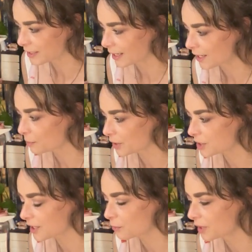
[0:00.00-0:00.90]
like that,
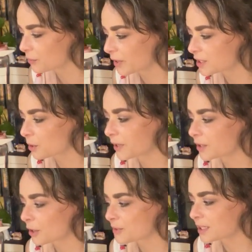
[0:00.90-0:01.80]
because when someone
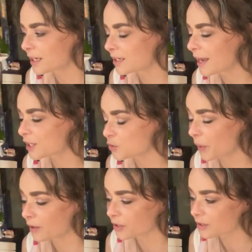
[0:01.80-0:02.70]
comes in and acts
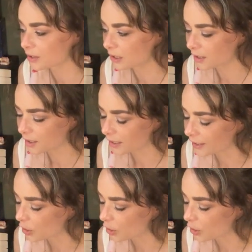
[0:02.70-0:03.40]
weird, I